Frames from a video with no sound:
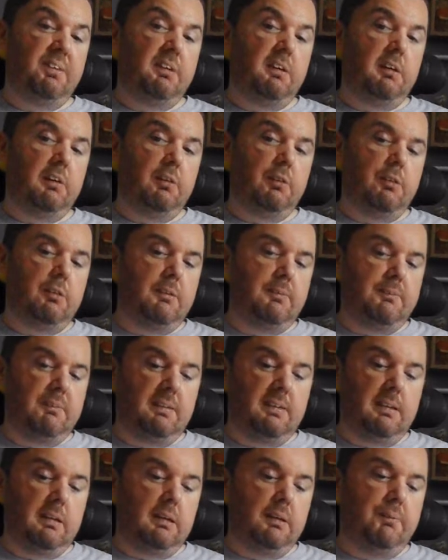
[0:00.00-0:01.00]
Summer
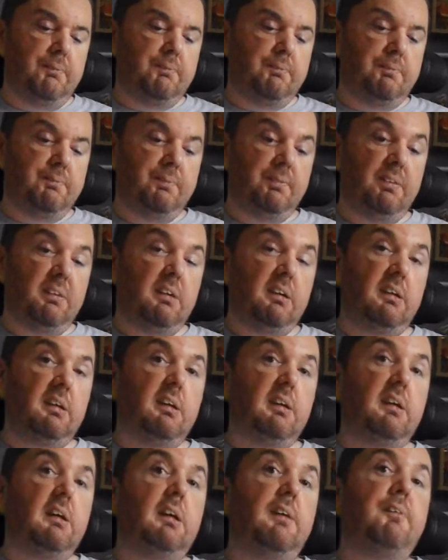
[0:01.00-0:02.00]
theme.
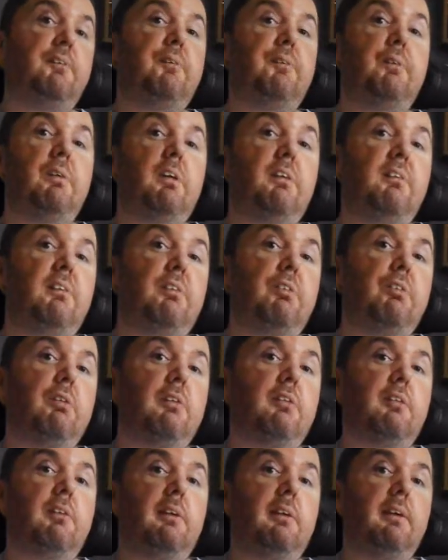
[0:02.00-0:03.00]
If you are
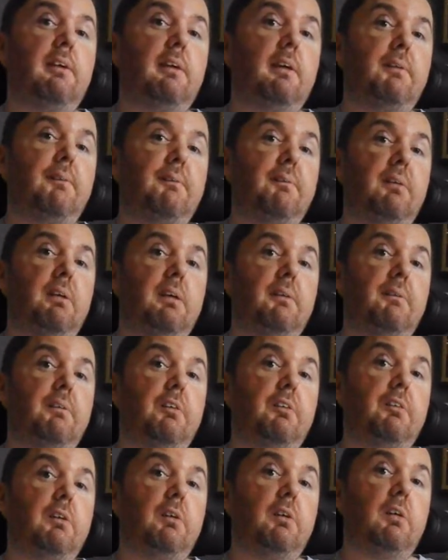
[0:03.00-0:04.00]
interested in becoming a
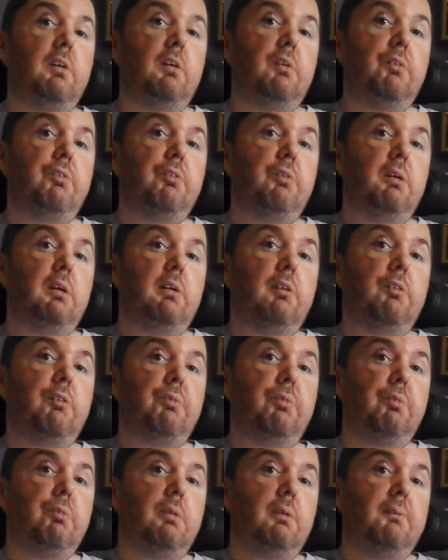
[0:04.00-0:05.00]
Tokyo Treat
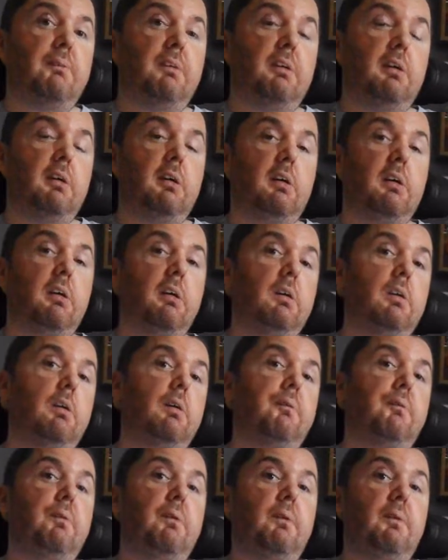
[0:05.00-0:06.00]
subscriber, I
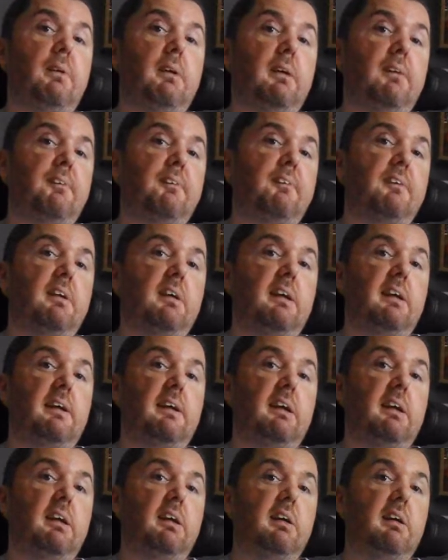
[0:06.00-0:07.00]
will leave a
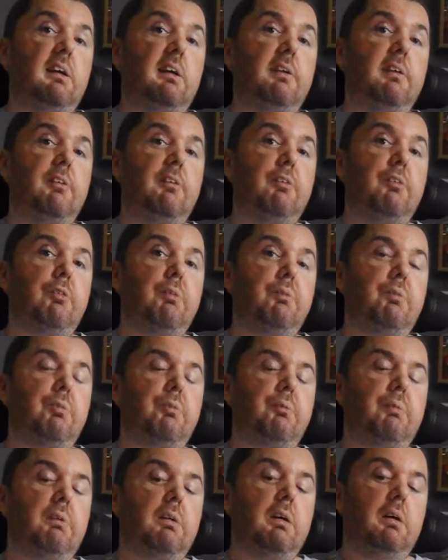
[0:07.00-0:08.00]
link in the description
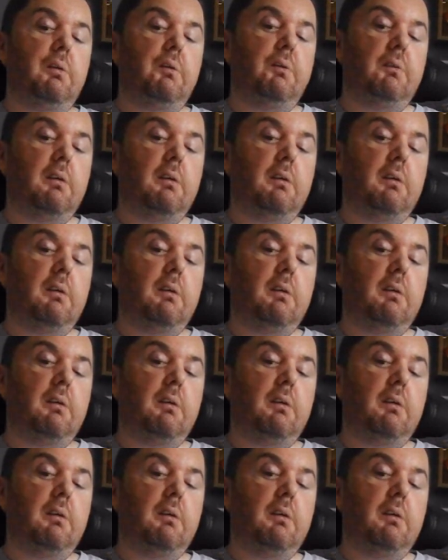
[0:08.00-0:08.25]
below.